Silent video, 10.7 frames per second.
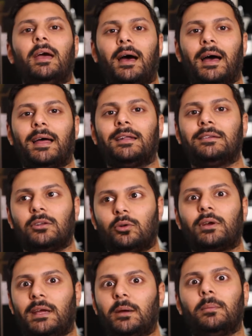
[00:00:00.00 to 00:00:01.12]
and
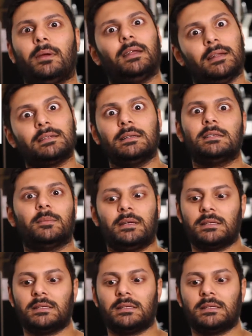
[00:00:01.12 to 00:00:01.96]
looking at me and listening to me.